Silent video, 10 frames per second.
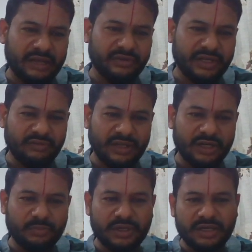written
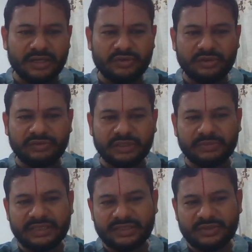1 upon under root of 1
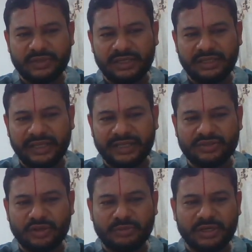plus x square x
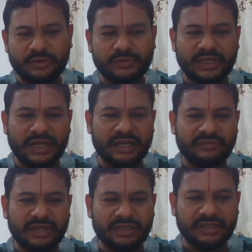comma 2, and
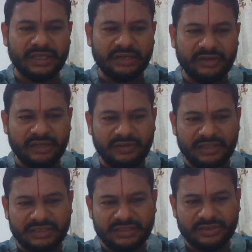I've done the derivative,
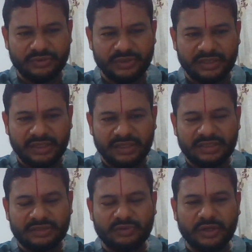and this is
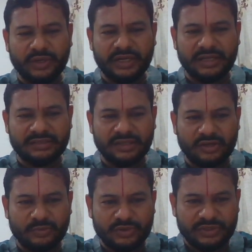what you get as the
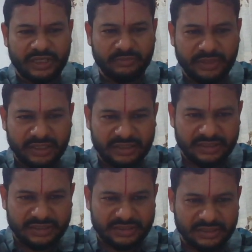output. So let me
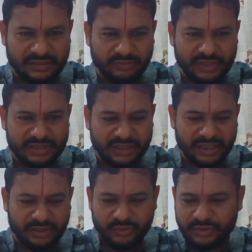just once
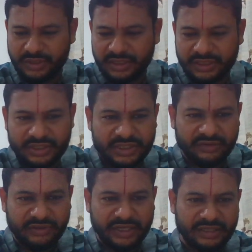again do
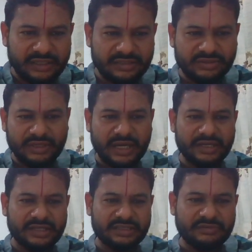shift enter. So
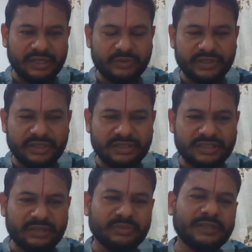and it is evaluated the
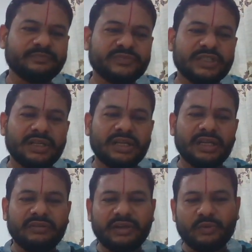same thing.
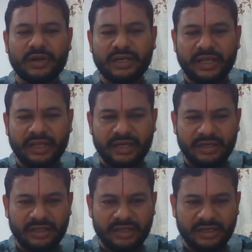If I want, I
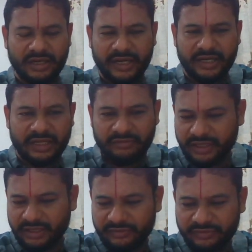can try
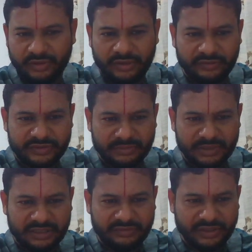derivative of some
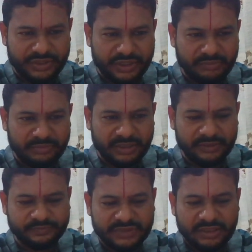other function, maybe.